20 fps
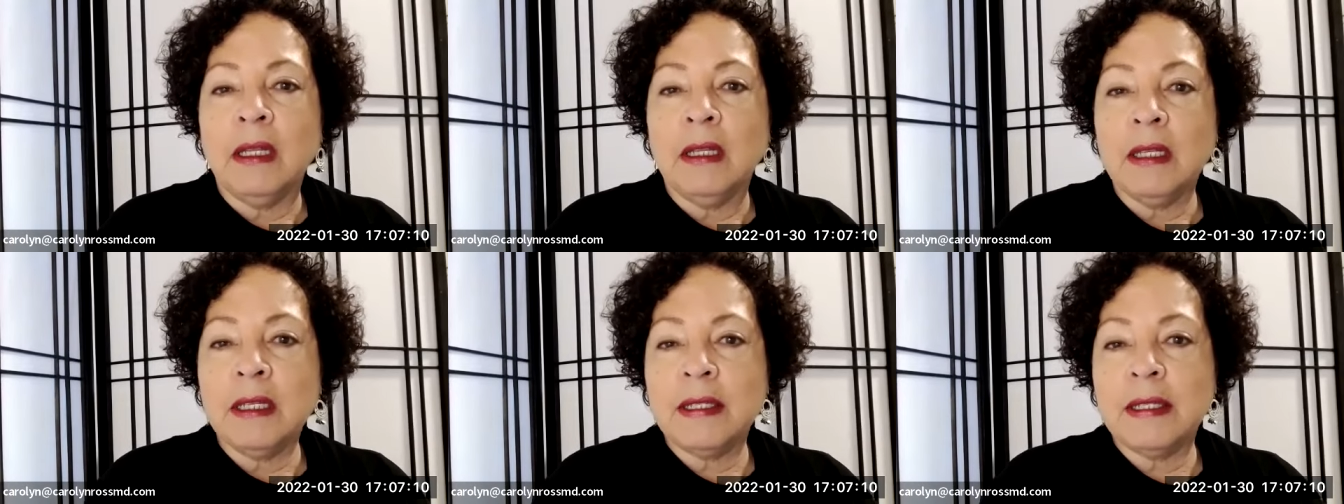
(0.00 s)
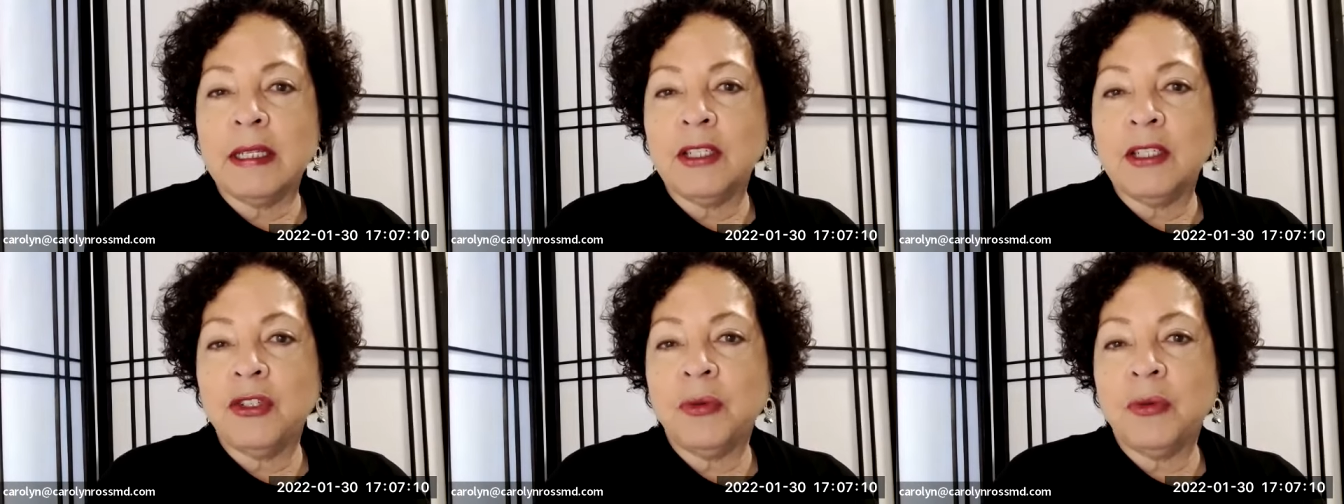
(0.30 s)
the
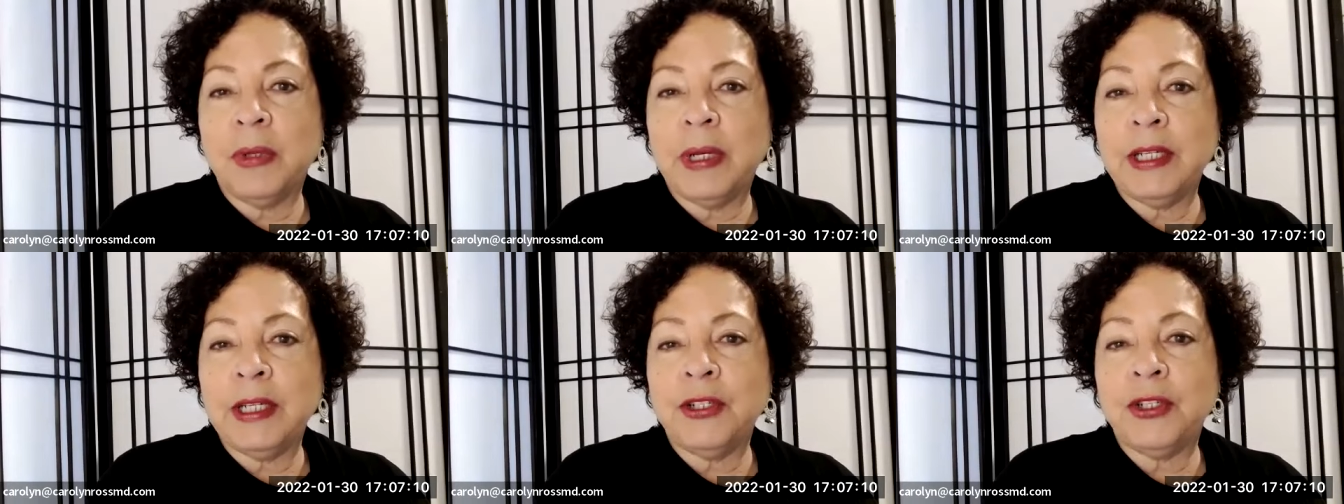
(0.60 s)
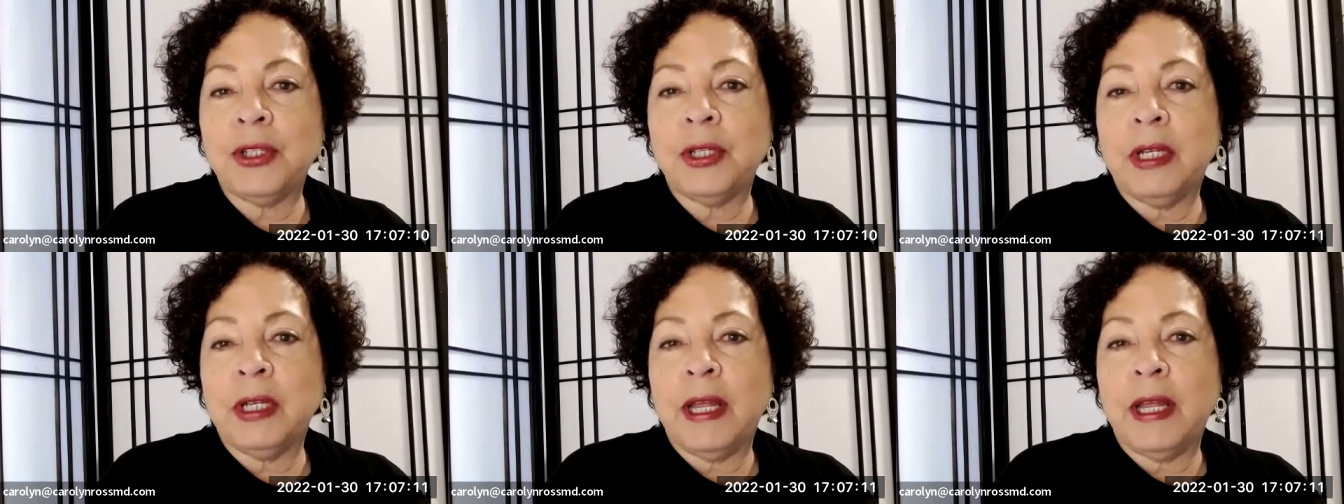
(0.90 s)

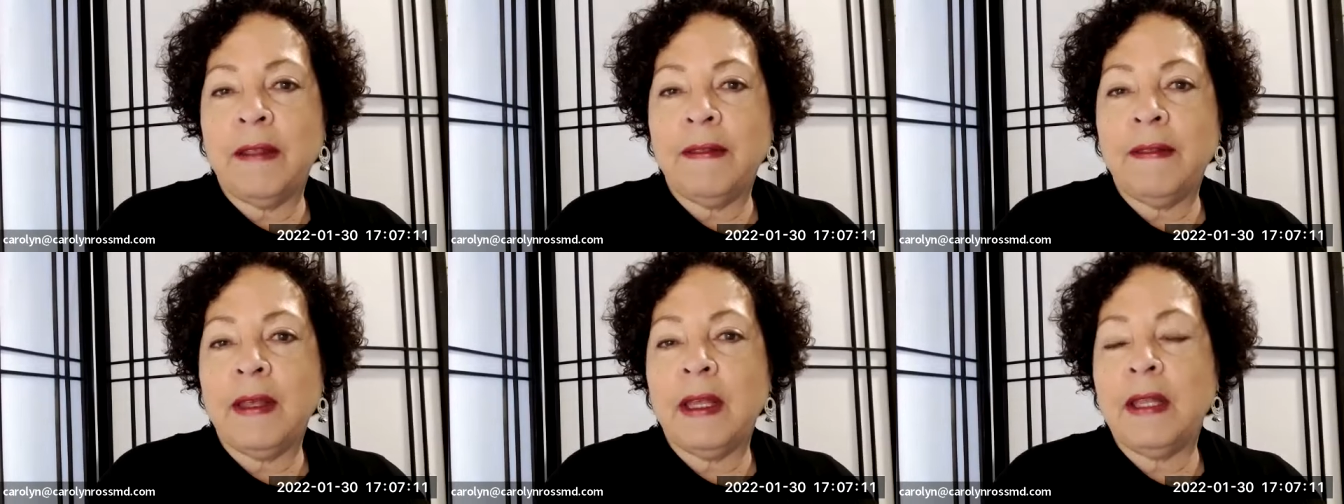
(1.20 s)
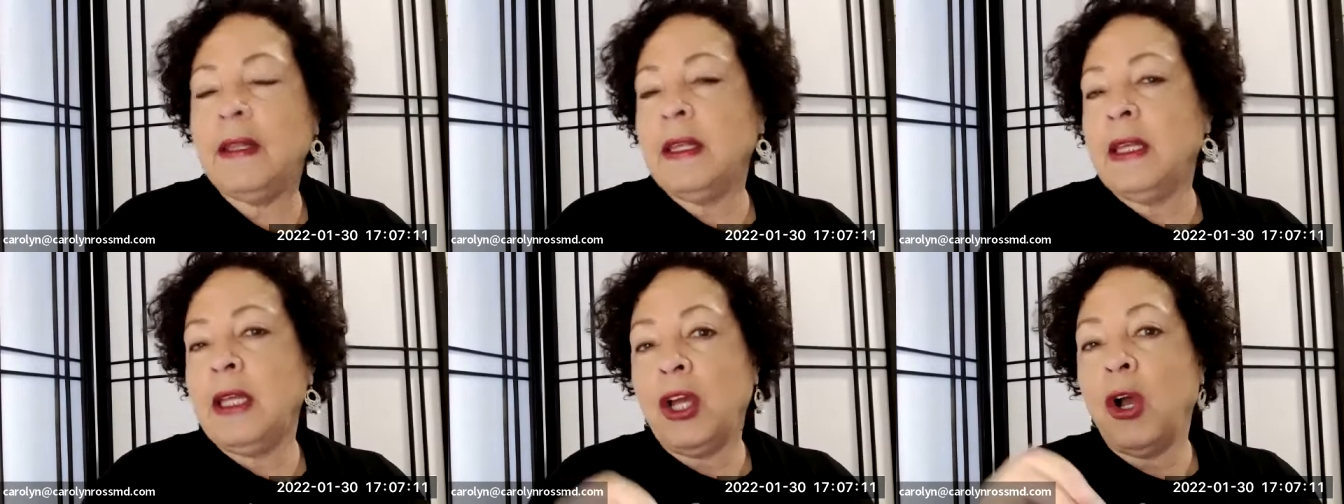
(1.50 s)
situation and
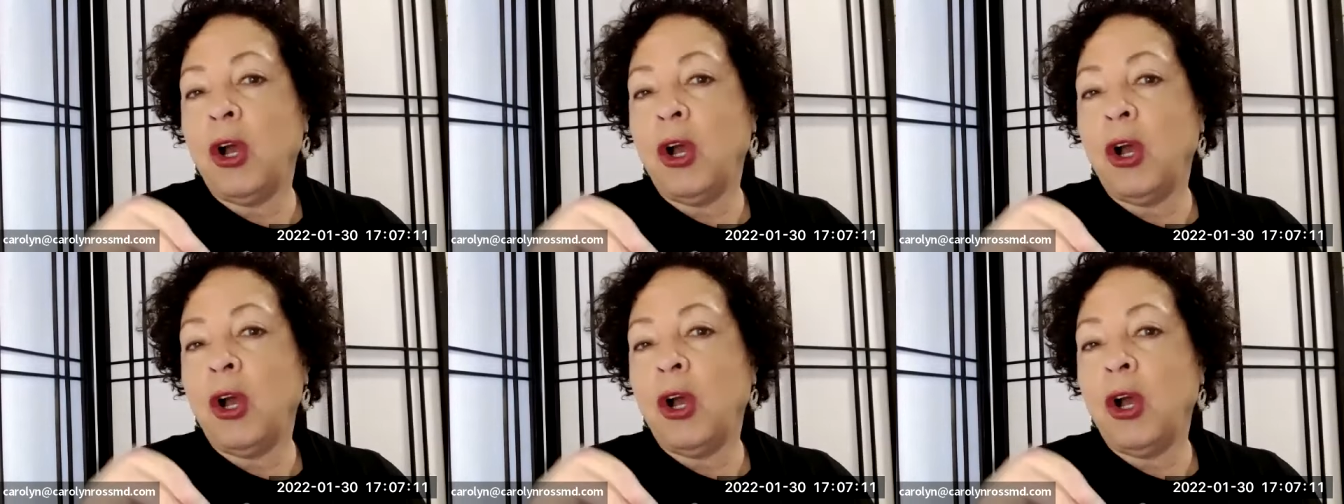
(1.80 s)
then the